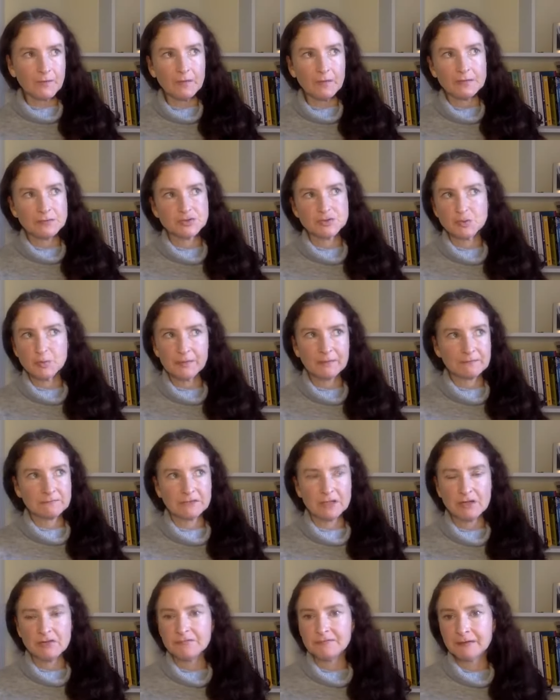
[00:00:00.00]
They're just
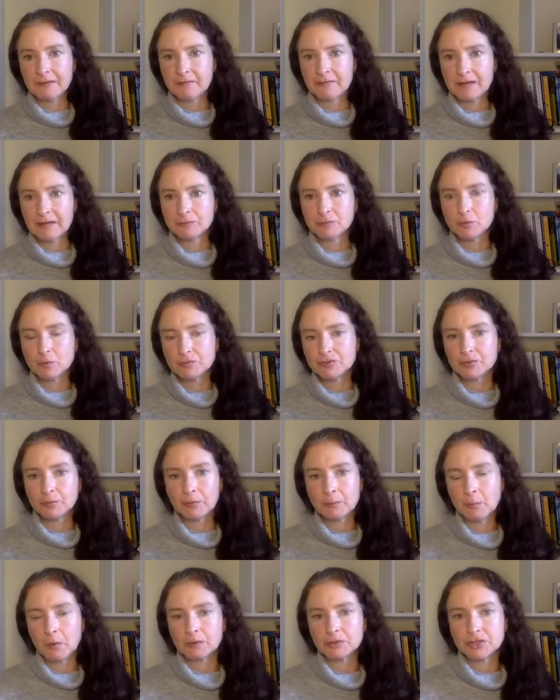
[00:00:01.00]
loafing around, not
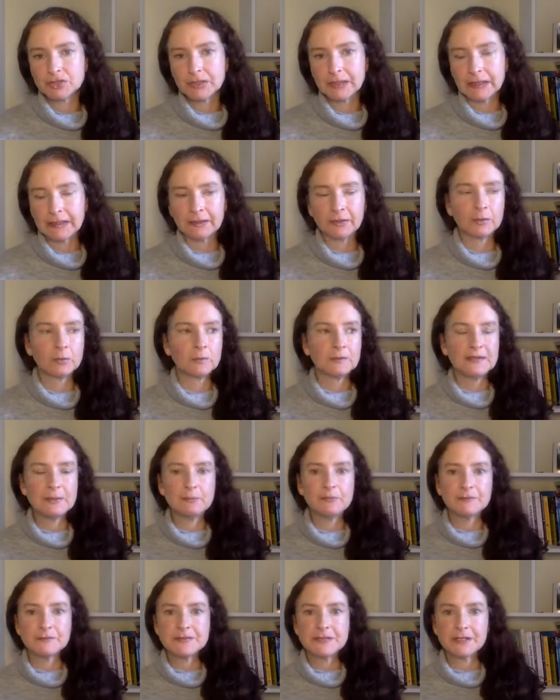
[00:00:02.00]
doing much in your
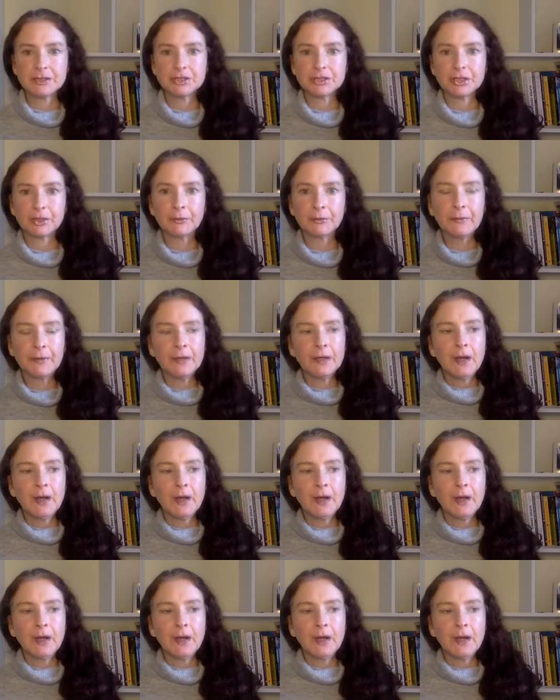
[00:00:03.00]
lymph tissue.